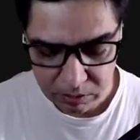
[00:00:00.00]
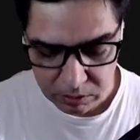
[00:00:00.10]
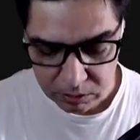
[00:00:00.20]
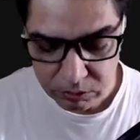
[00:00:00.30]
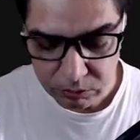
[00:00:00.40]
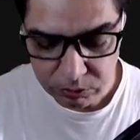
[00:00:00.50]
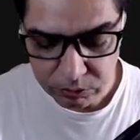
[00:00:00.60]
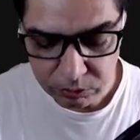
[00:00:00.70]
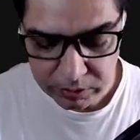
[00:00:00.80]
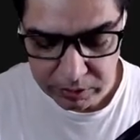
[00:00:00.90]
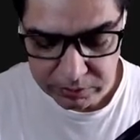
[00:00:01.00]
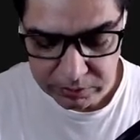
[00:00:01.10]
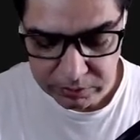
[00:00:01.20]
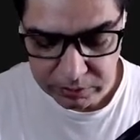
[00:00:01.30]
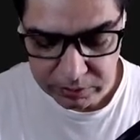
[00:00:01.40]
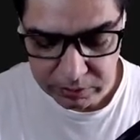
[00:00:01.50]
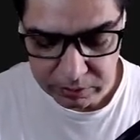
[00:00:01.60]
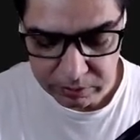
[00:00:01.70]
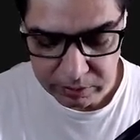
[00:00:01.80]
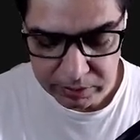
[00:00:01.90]
you would look at the
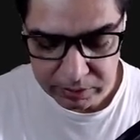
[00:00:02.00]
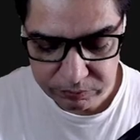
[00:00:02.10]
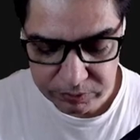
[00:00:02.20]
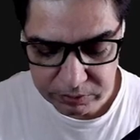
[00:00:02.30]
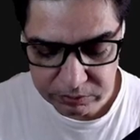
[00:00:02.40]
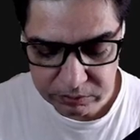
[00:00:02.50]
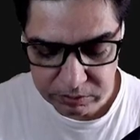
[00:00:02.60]
LFTs,